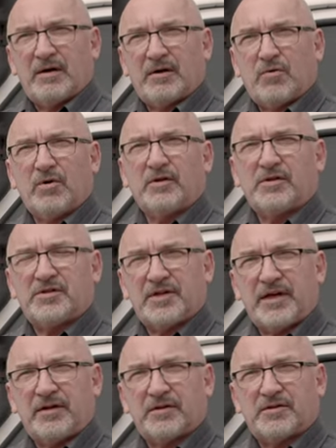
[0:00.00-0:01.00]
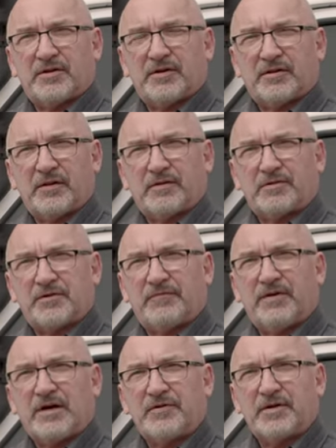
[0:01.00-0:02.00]
quality standards that I think the
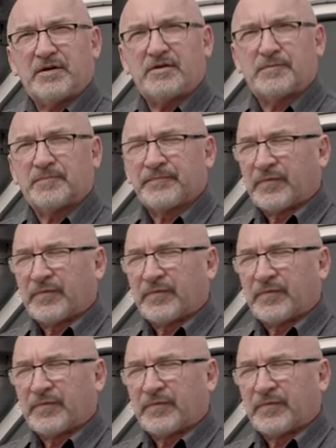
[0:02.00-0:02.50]
Safari is.